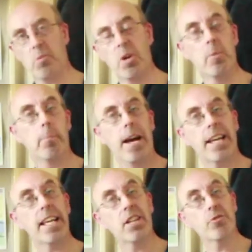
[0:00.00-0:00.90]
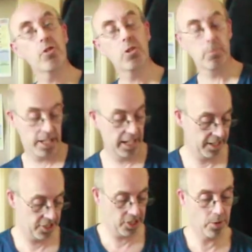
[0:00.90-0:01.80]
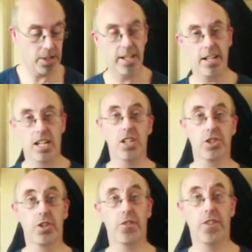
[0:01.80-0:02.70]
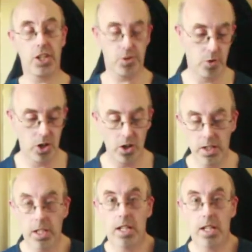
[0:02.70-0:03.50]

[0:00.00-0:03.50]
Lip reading: we're back in the room again. So yeah, the last 2 figures were